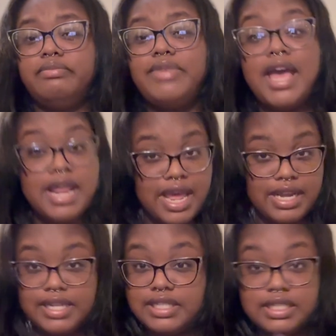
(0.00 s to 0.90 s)
And I
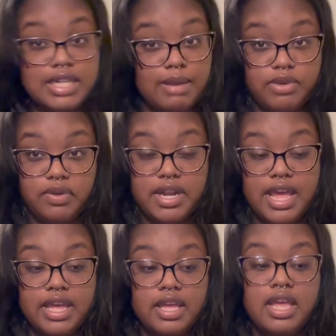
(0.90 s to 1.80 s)
need to stop doing
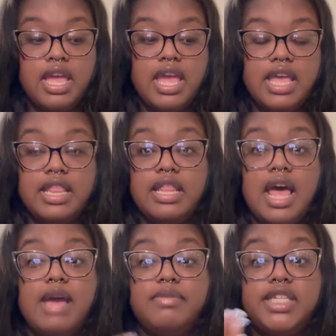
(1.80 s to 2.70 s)
that. And
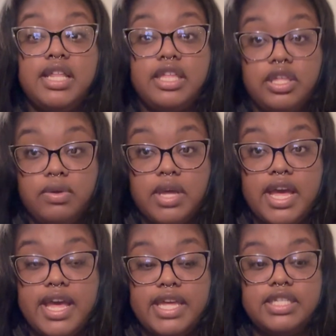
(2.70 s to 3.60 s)
I'm telling you
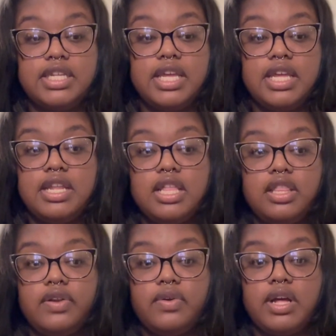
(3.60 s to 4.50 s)
guys, any
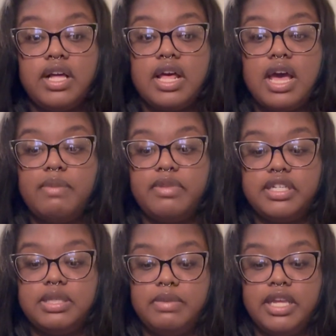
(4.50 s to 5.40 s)
little
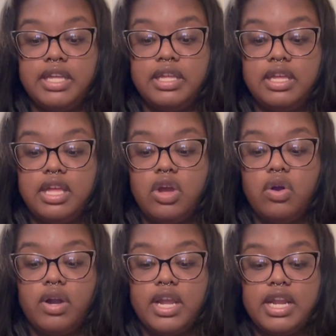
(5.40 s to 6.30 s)
accomplishment
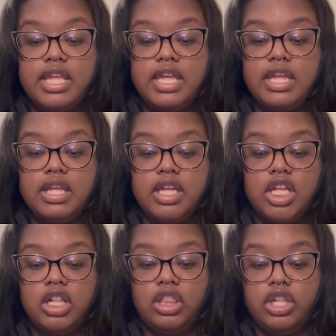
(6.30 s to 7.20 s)
or any
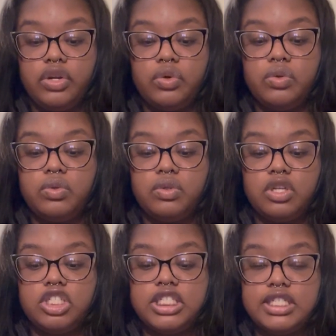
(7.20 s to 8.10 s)
little
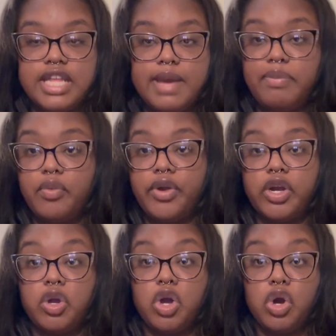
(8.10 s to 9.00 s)
step or
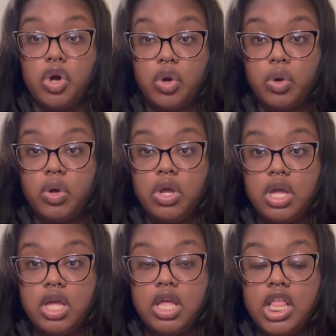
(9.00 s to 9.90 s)
goal
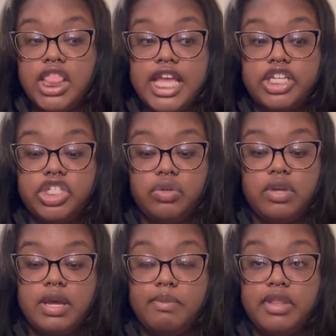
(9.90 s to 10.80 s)
that you
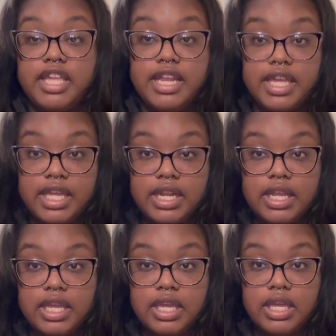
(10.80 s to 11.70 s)
completed
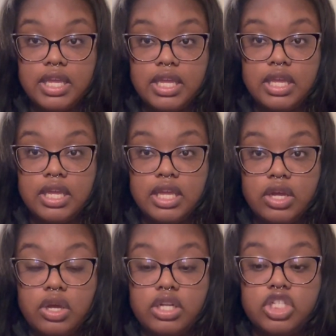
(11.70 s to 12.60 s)

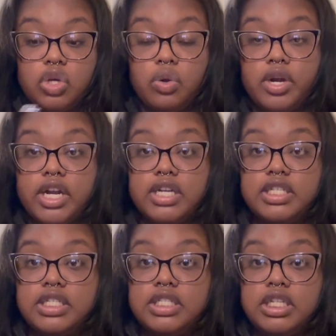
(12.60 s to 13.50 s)

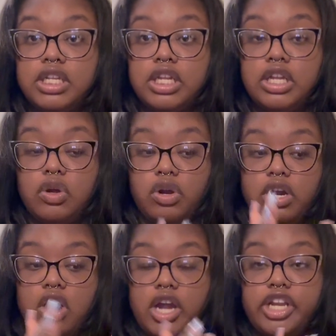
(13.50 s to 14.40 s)
towards
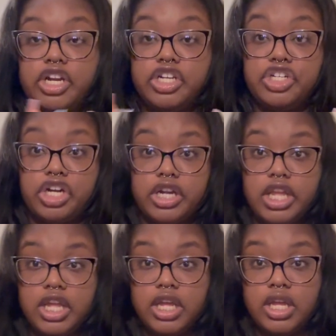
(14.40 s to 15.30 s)
or on your journey,